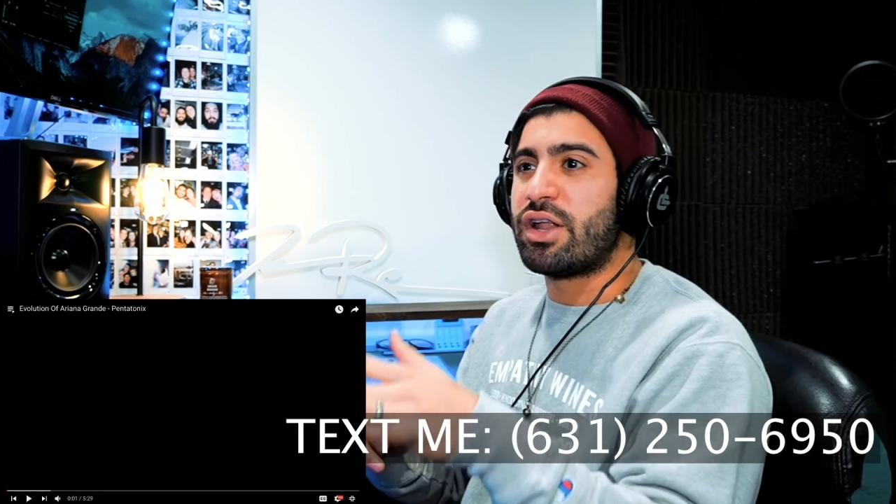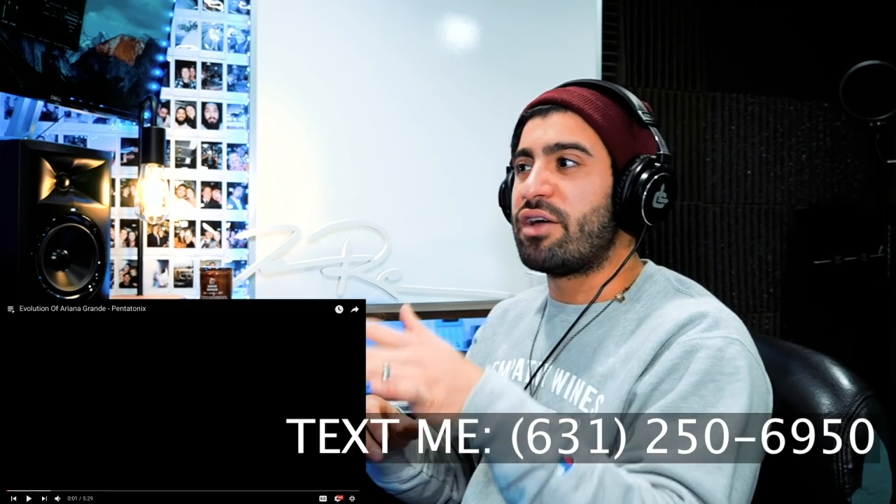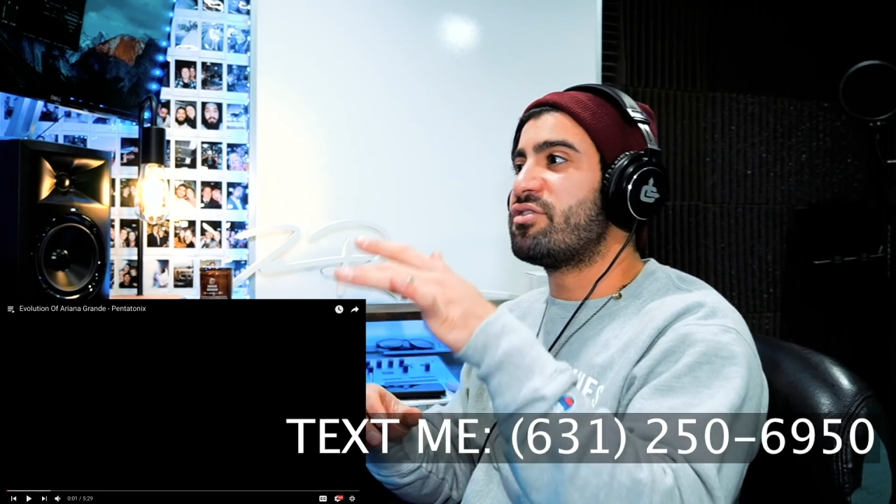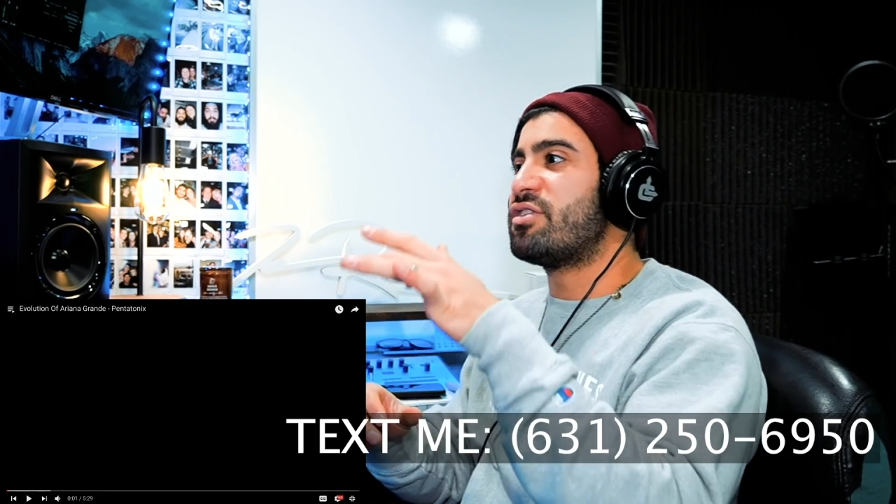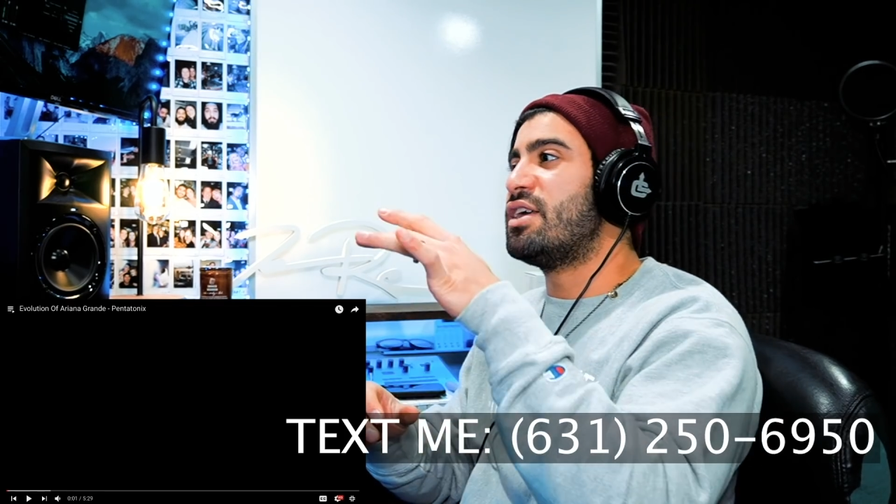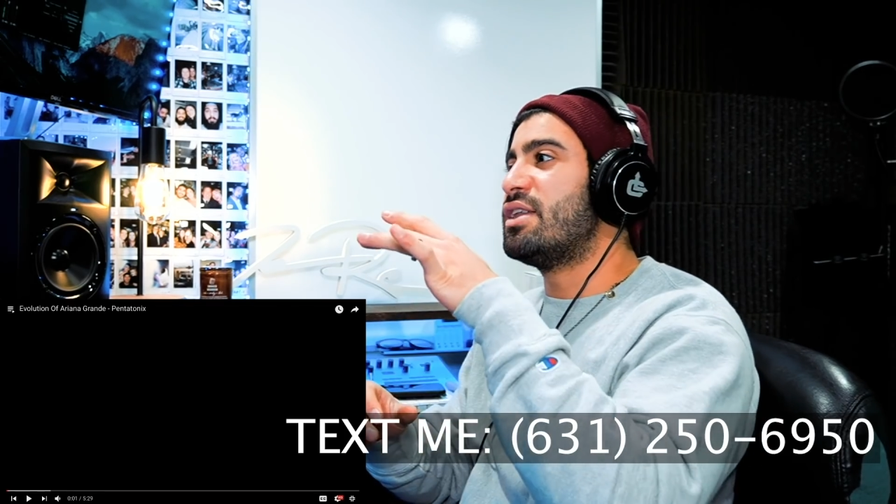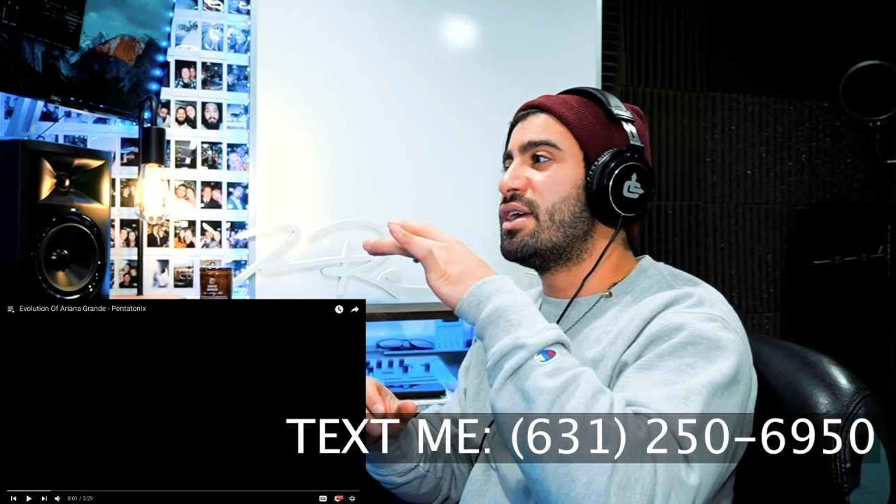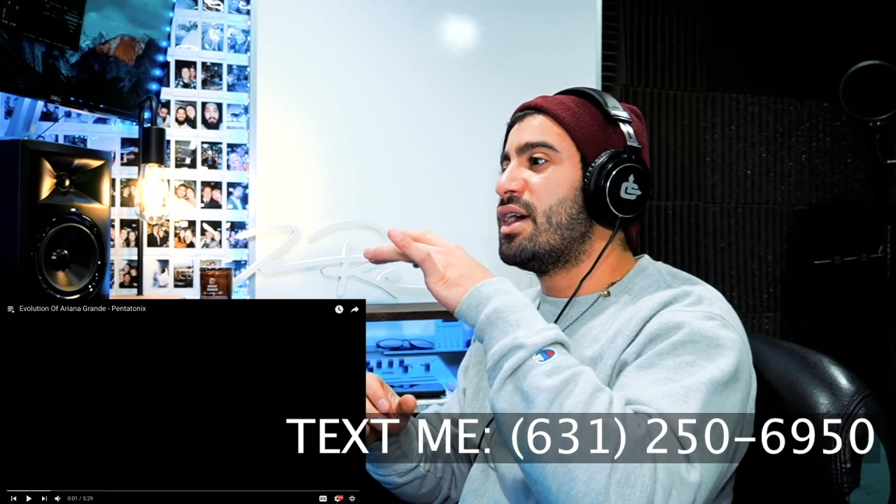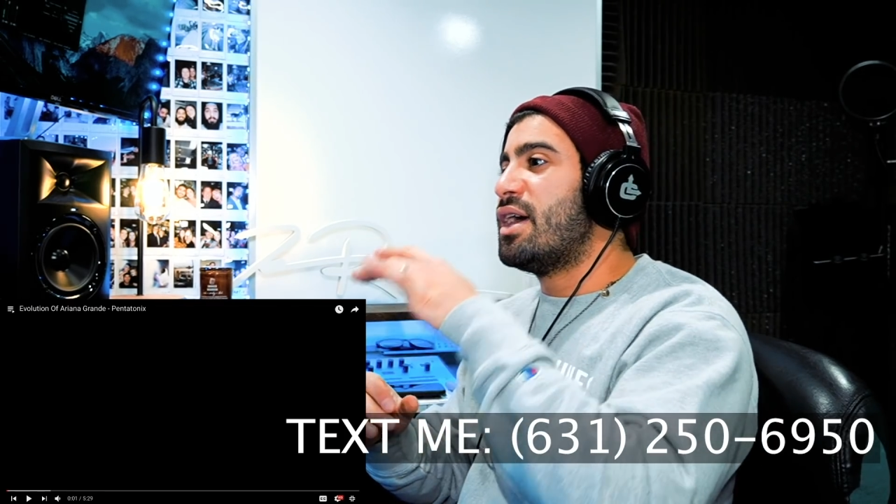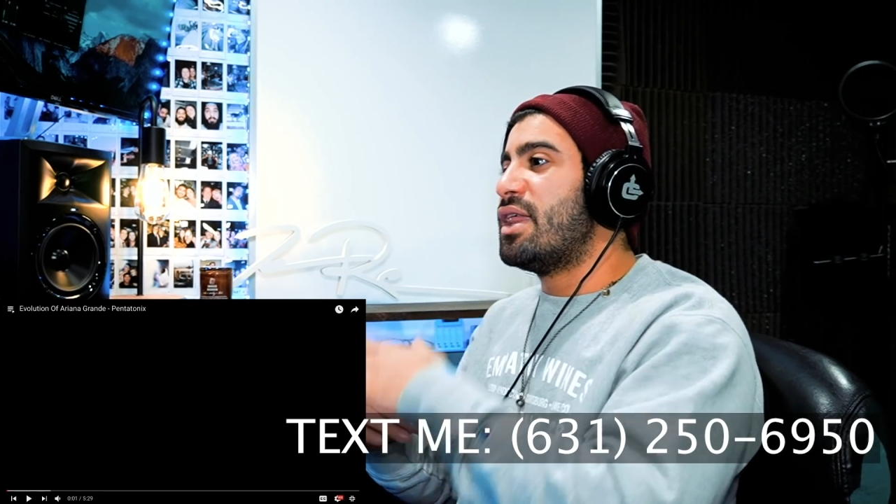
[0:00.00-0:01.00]
I've seen
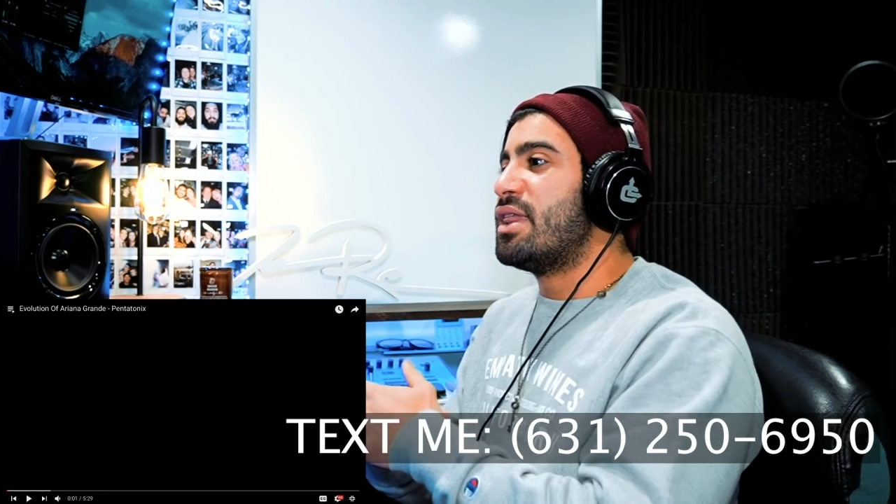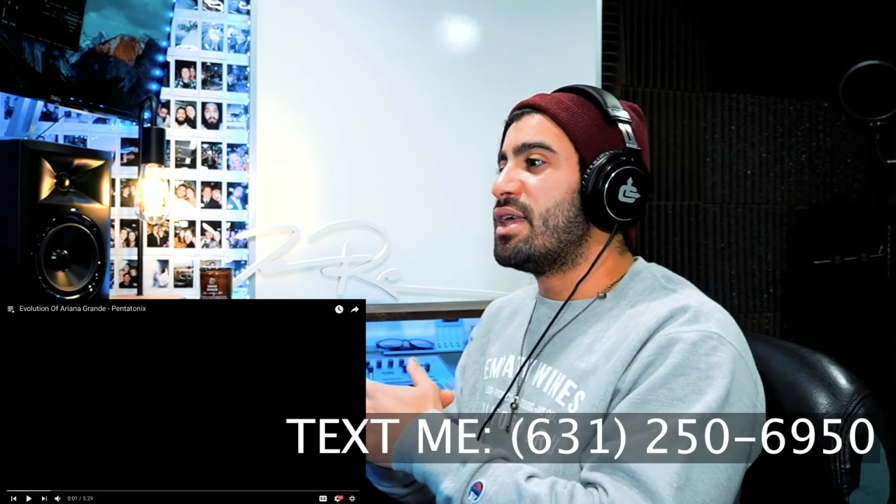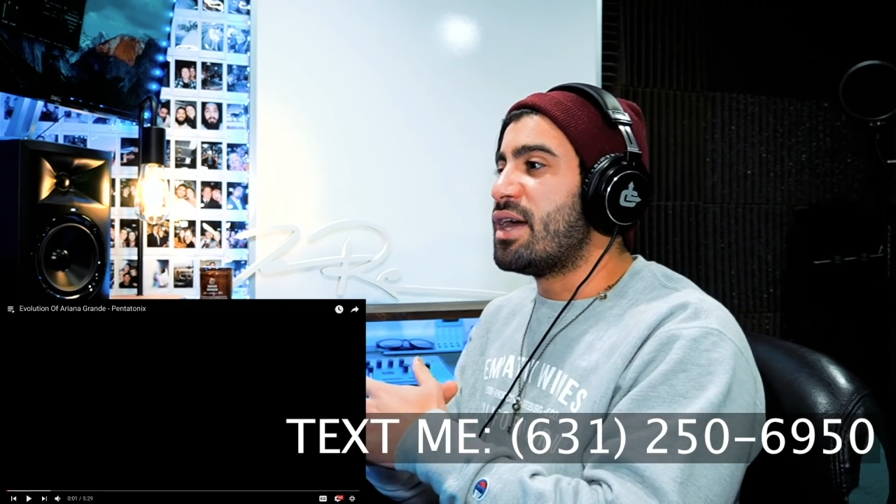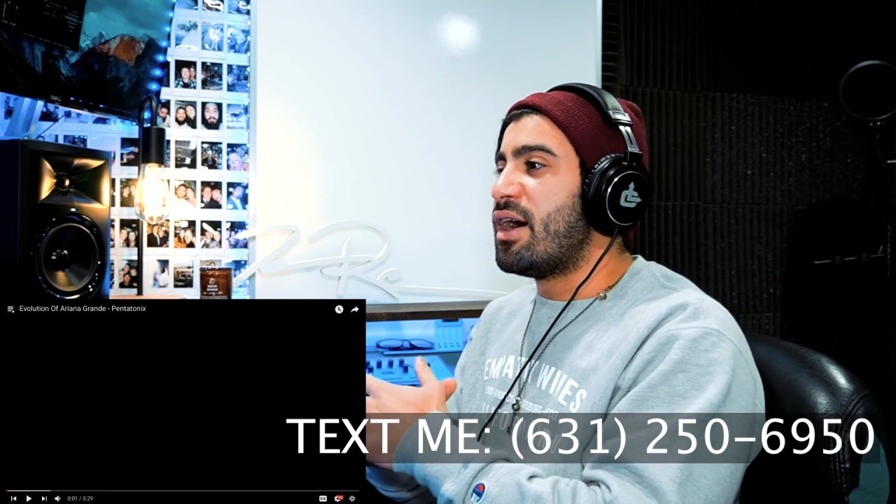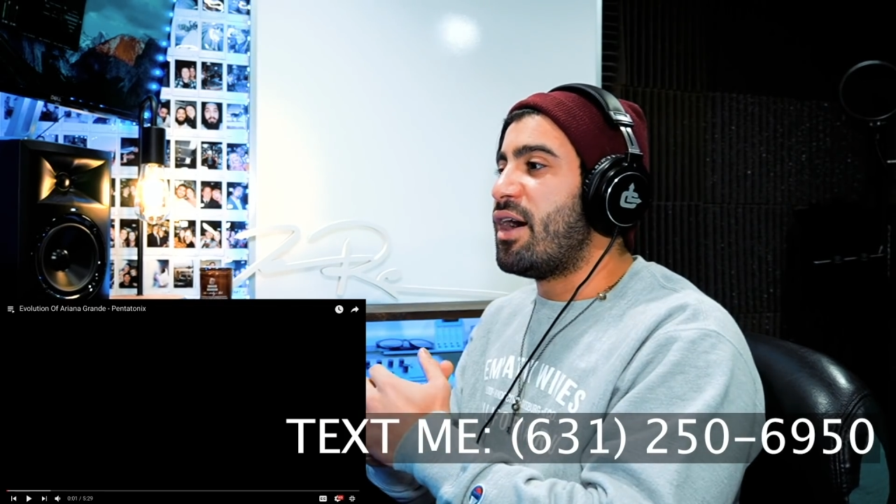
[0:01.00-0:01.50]
the,